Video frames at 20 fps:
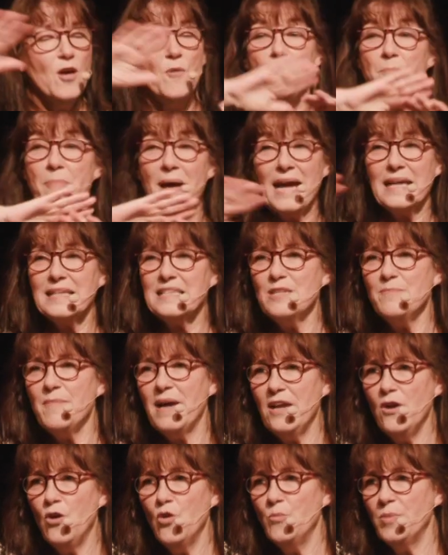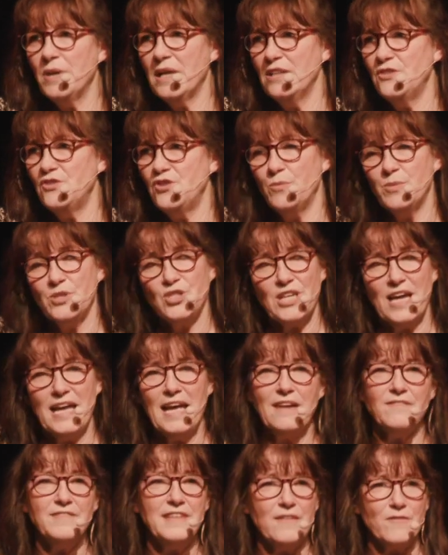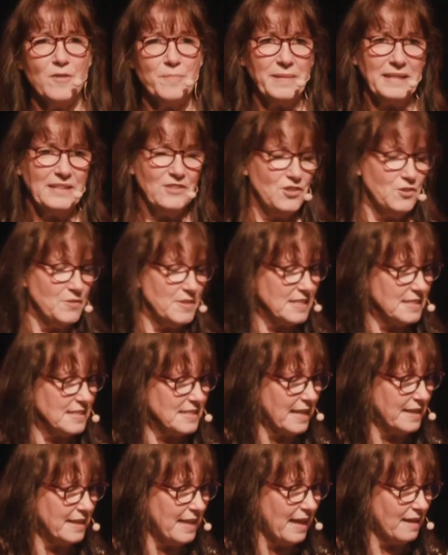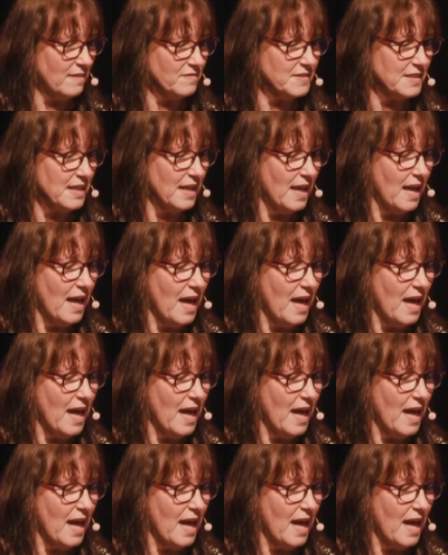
back to my home country, which I have never been to since I left.